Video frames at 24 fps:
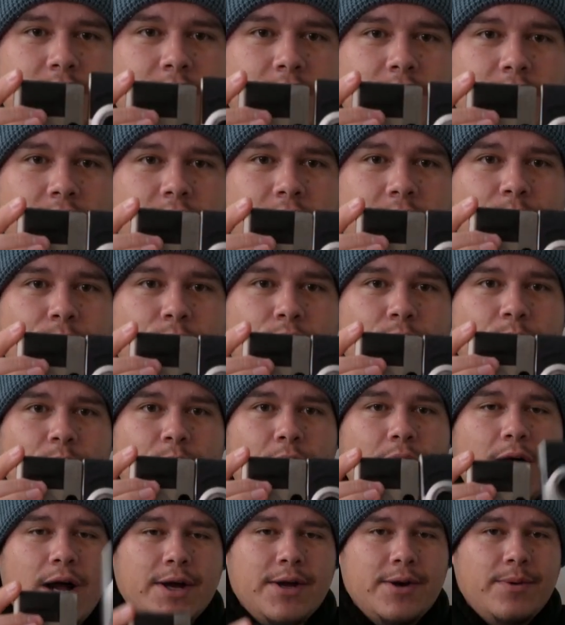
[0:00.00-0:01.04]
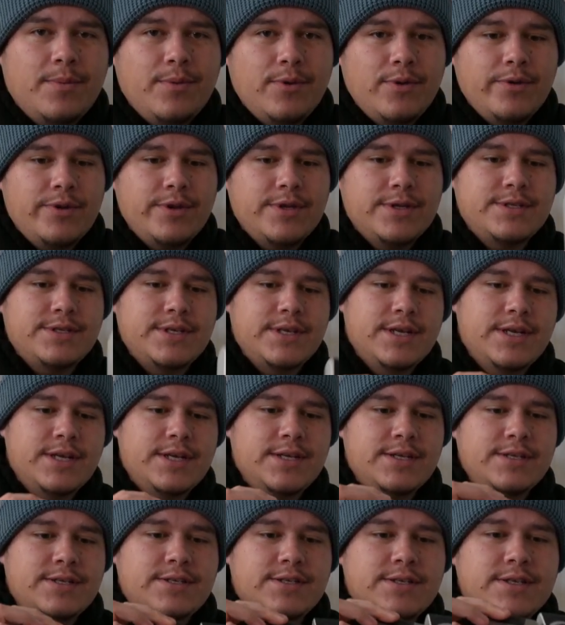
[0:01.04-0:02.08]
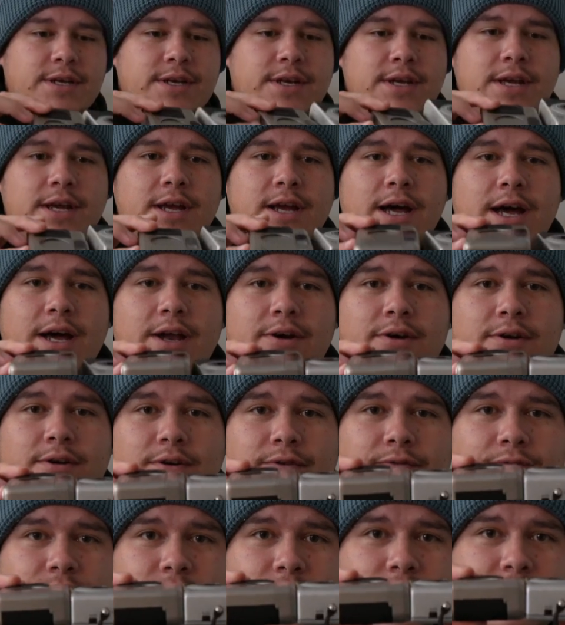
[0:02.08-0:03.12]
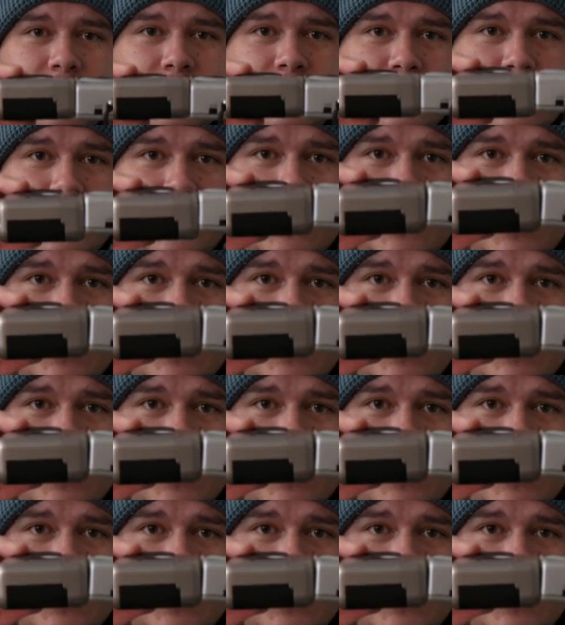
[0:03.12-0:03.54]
a lot more pocketable this is. I don't know if you can see